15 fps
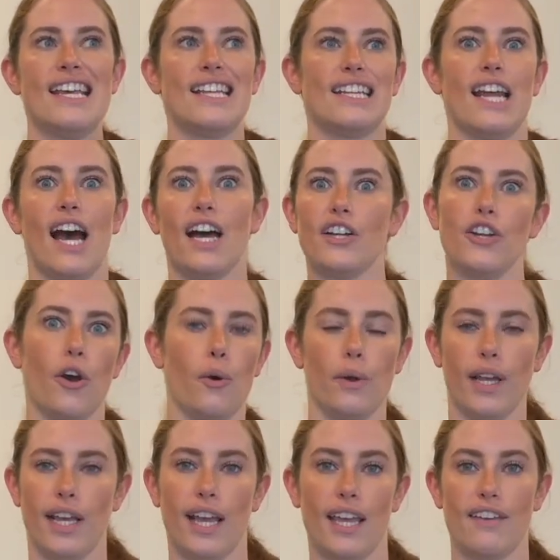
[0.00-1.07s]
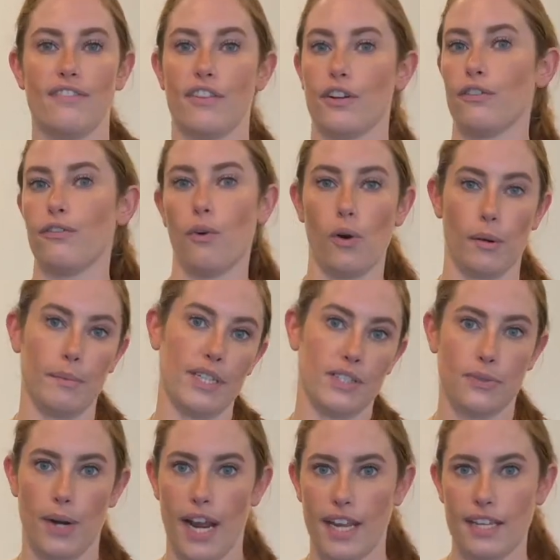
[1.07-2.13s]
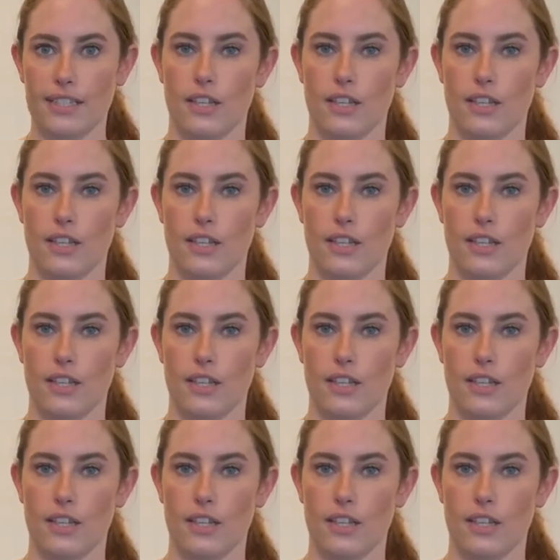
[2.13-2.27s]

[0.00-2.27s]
not knowing if their form is right.